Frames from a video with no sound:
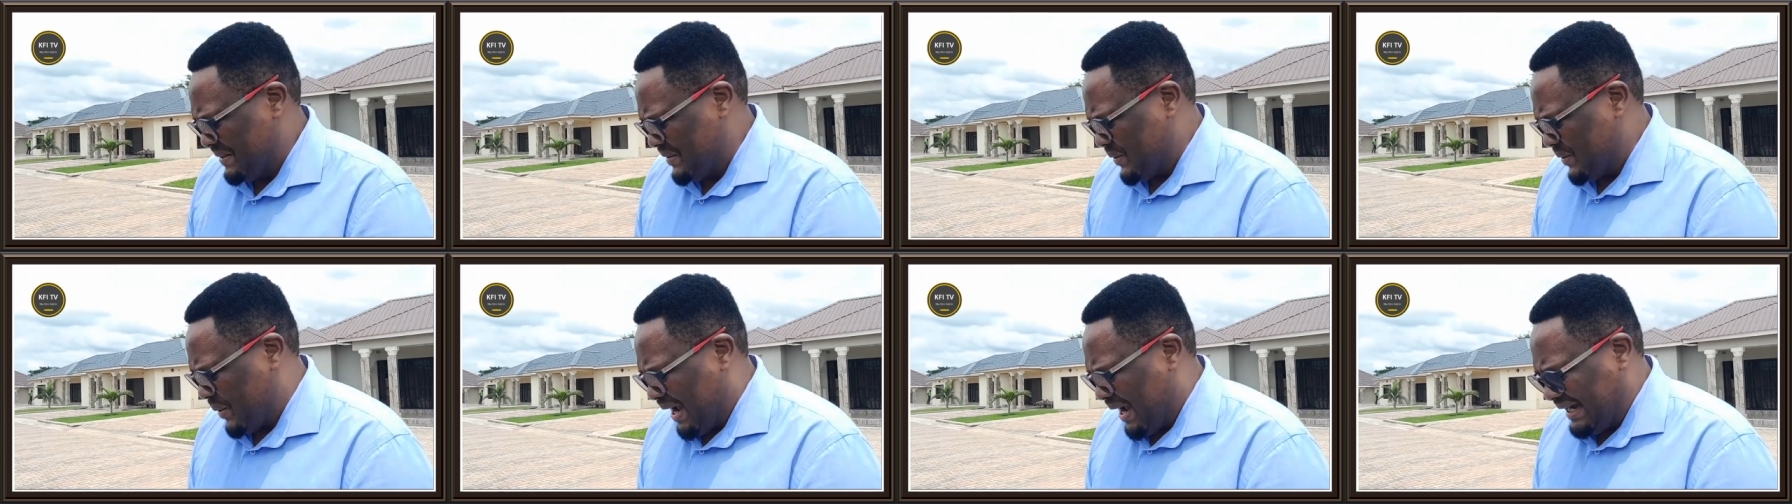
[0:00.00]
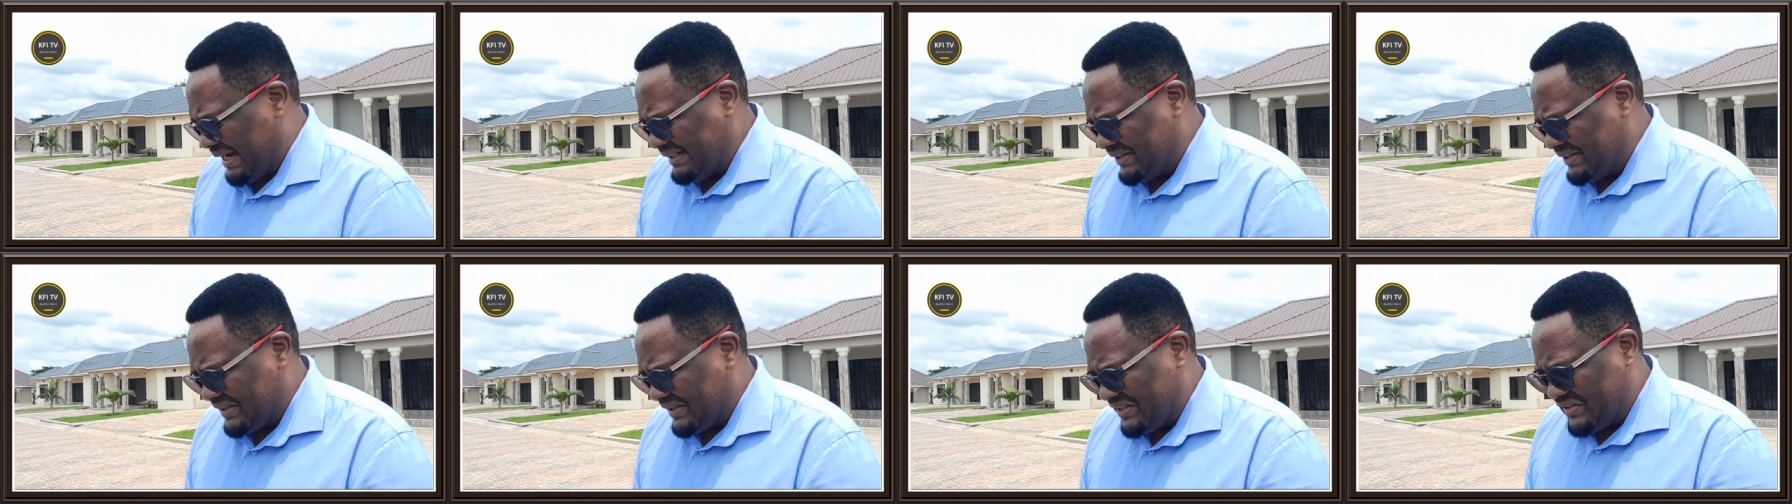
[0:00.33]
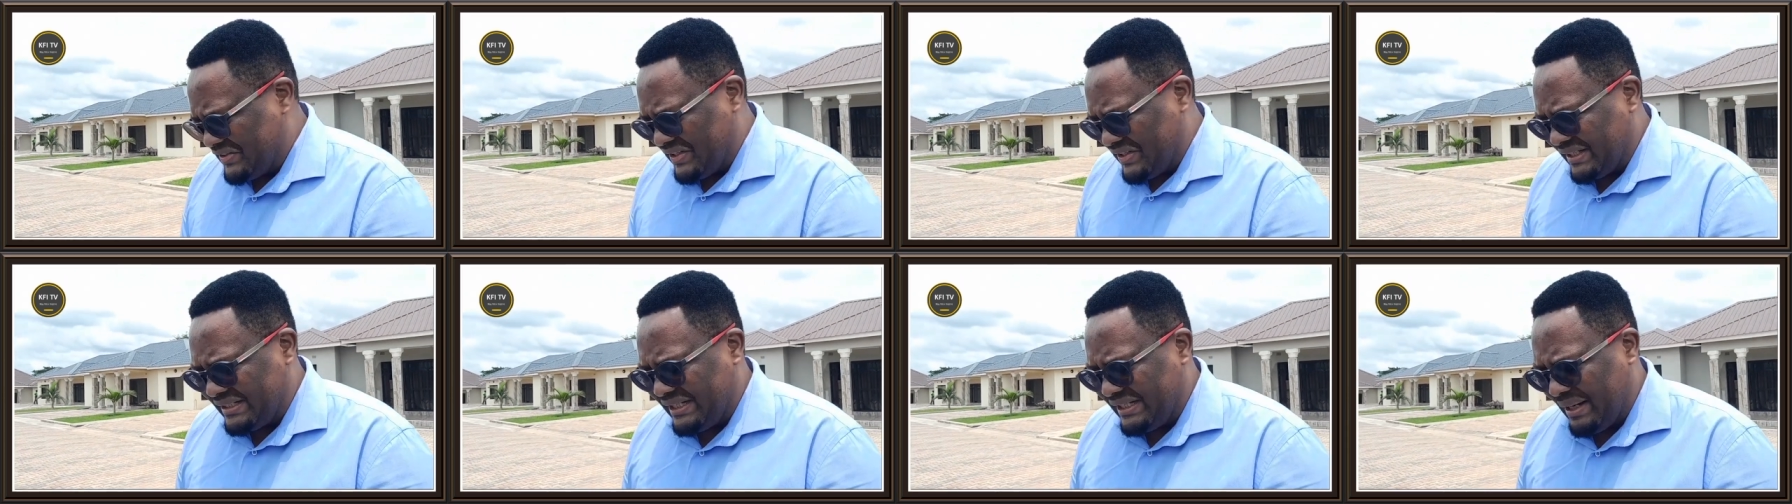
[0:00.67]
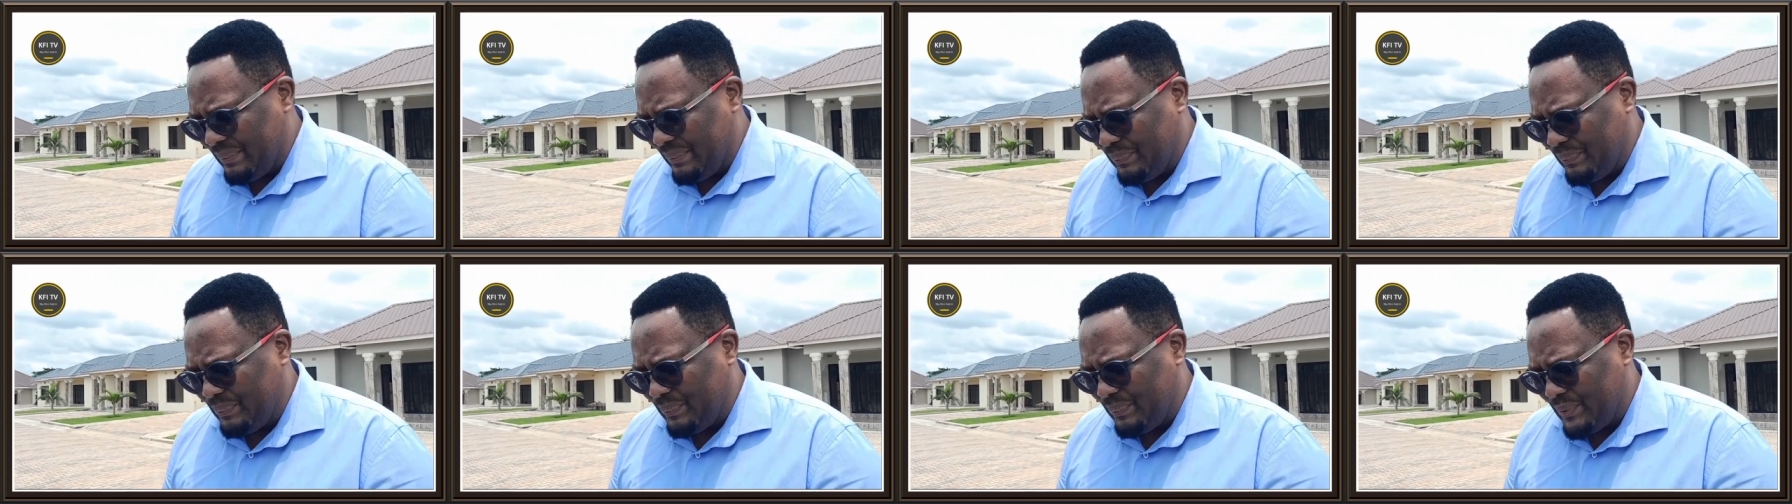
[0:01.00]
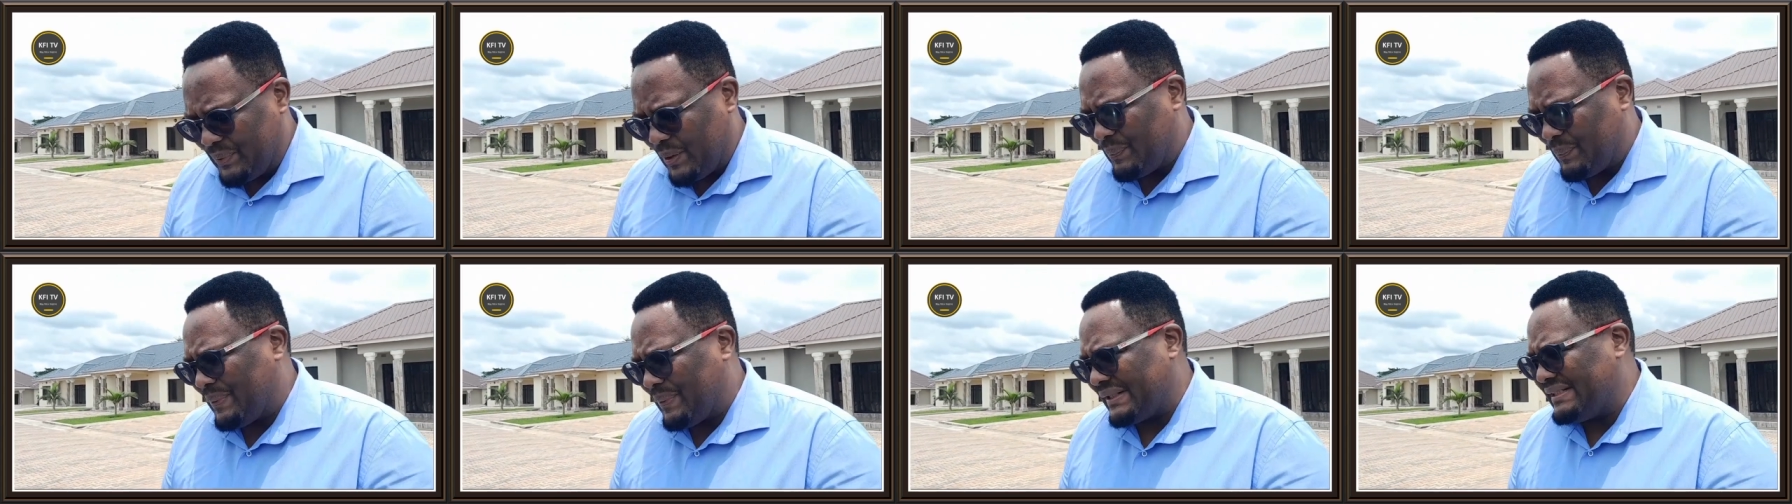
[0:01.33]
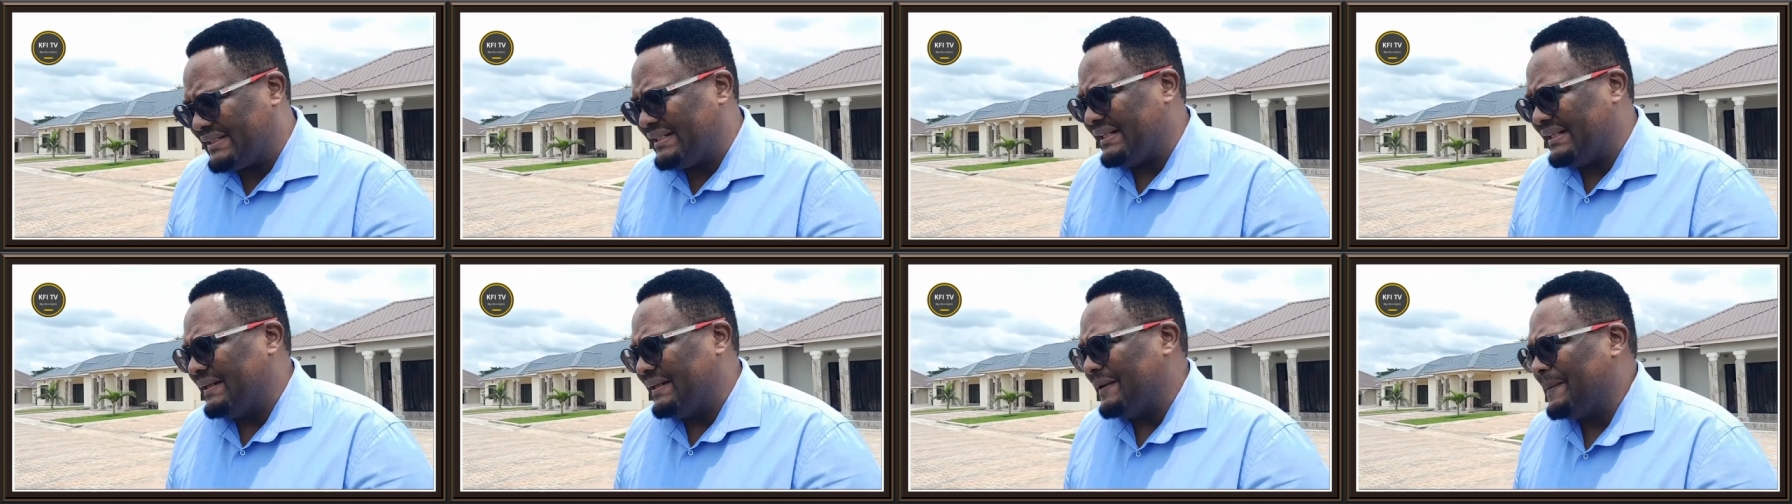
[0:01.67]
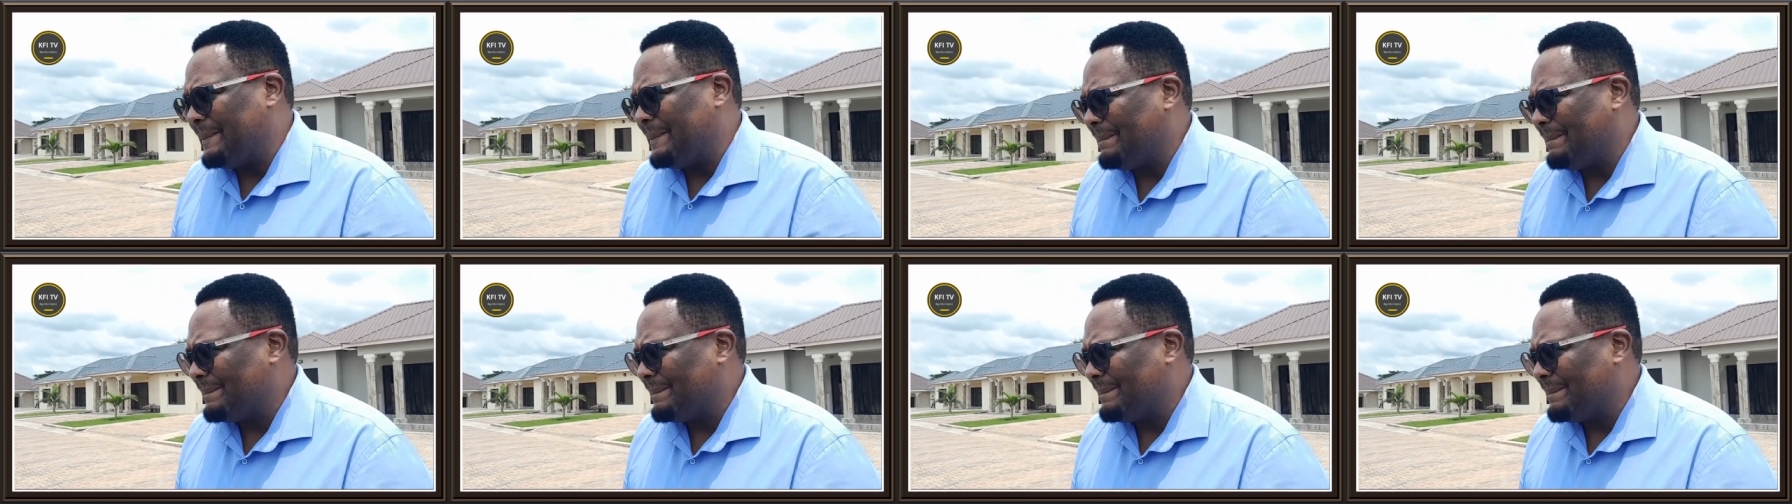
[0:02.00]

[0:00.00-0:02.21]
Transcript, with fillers: You can't restrict a property